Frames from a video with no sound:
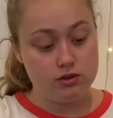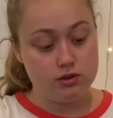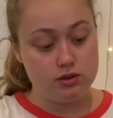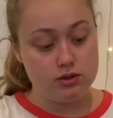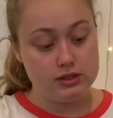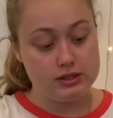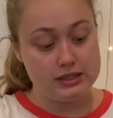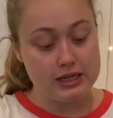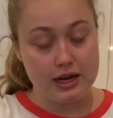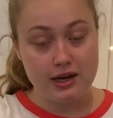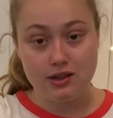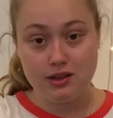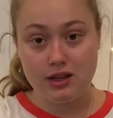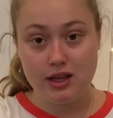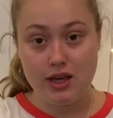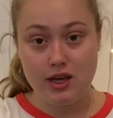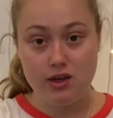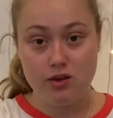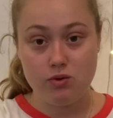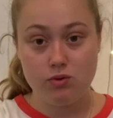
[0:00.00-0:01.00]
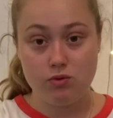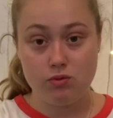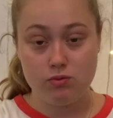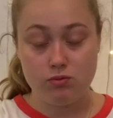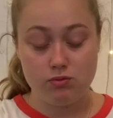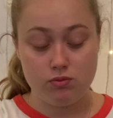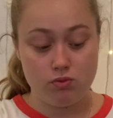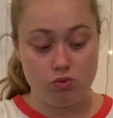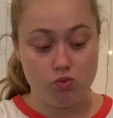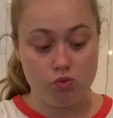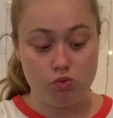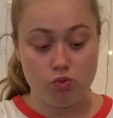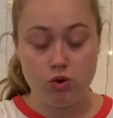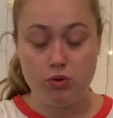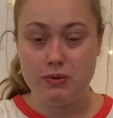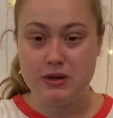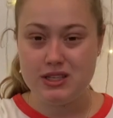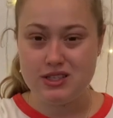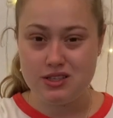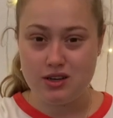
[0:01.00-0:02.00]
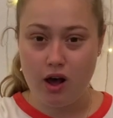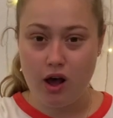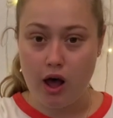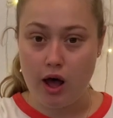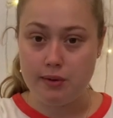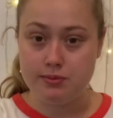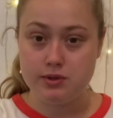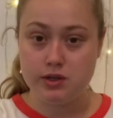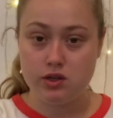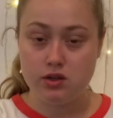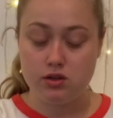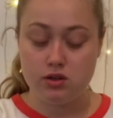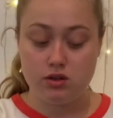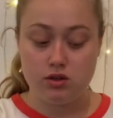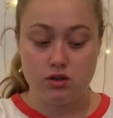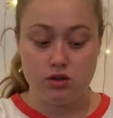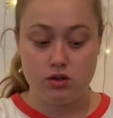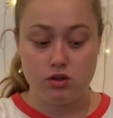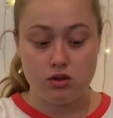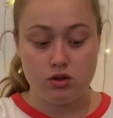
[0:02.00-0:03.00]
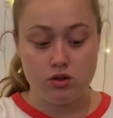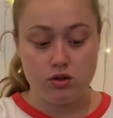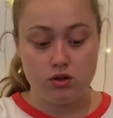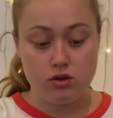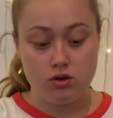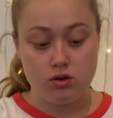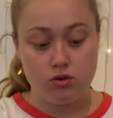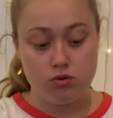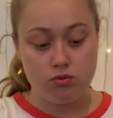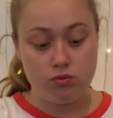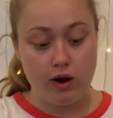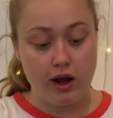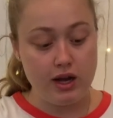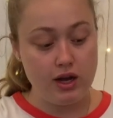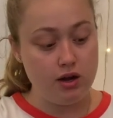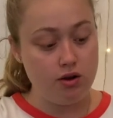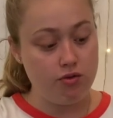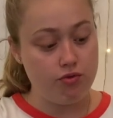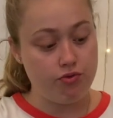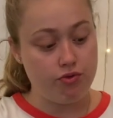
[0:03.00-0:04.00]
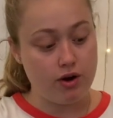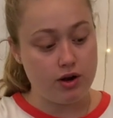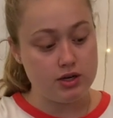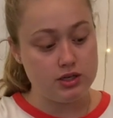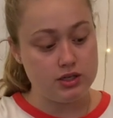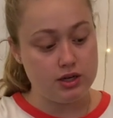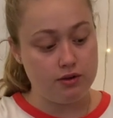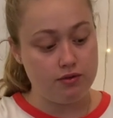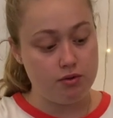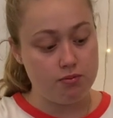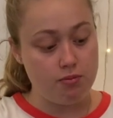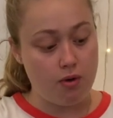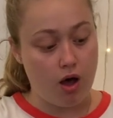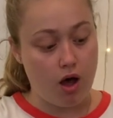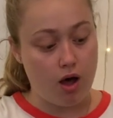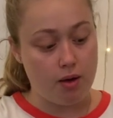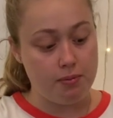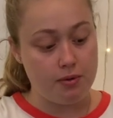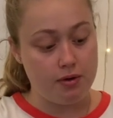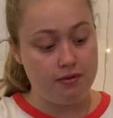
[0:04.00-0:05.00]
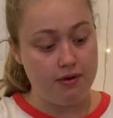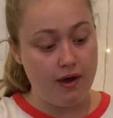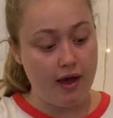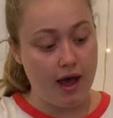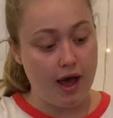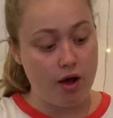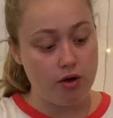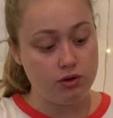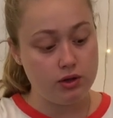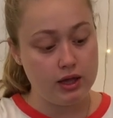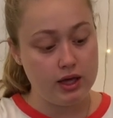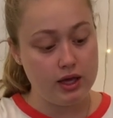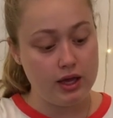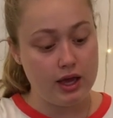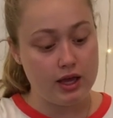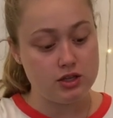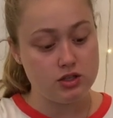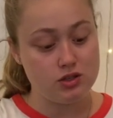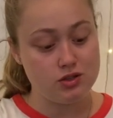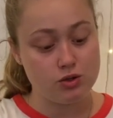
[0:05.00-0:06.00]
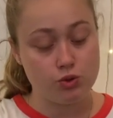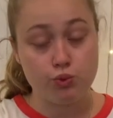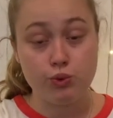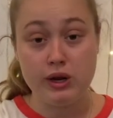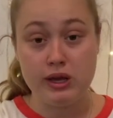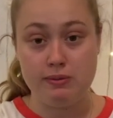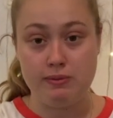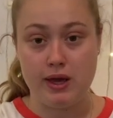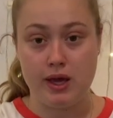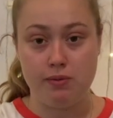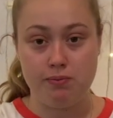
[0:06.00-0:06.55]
Suddenly, Ruby stopped. Right in front of a mob of howling and screaming